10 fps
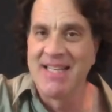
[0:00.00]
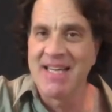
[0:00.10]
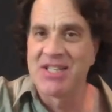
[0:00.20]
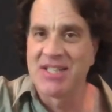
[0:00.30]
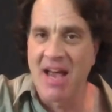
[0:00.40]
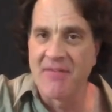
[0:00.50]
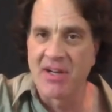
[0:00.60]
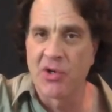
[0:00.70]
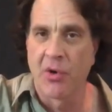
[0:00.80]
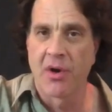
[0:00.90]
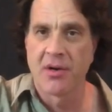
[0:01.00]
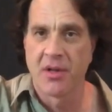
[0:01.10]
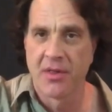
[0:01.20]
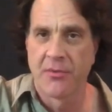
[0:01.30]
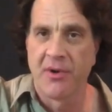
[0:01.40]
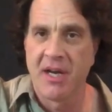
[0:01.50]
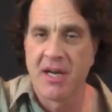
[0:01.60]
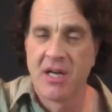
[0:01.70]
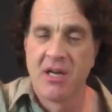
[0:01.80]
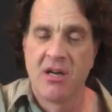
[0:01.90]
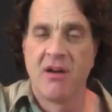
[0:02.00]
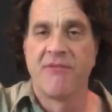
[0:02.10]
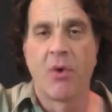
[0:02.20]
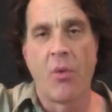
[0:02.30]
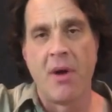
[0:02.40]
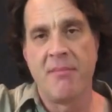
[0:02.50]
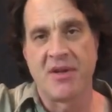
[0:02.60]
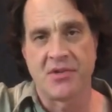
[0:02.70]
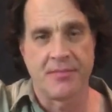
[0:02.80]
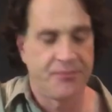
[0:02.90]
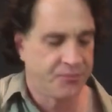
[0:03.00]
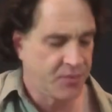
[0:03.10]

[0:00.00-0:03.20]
D7 chord, 3 for 1 measure.